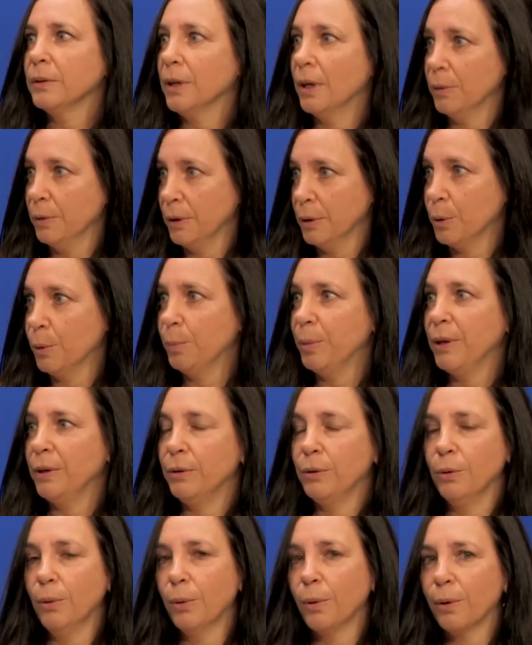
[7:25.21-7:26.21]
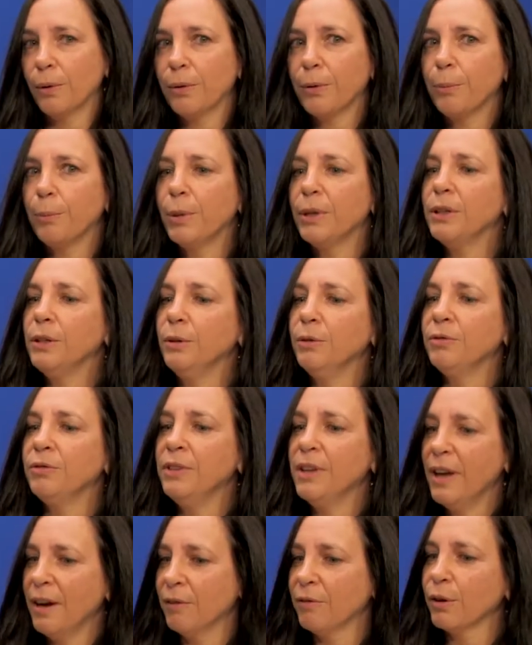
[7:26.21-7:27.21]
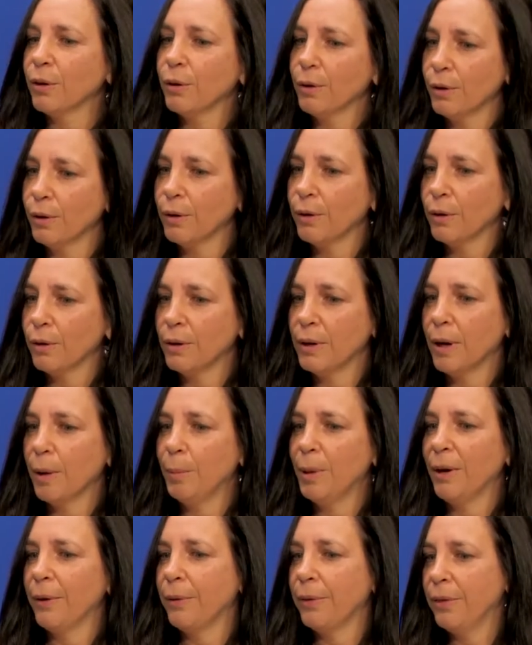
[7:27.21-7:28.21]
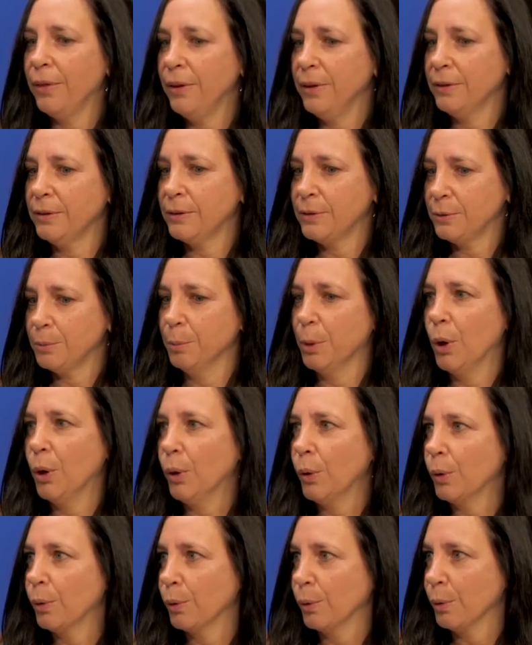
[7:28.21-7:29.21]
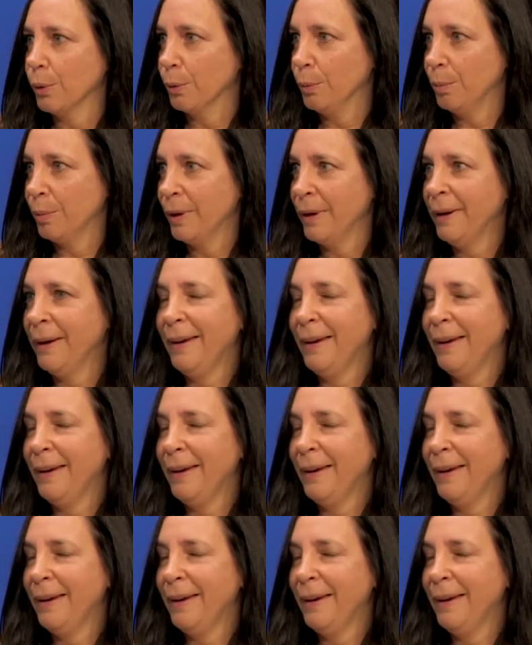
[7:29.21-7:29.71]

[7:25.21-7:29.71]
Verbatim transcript: a little bit north, but you've never heard about this small group,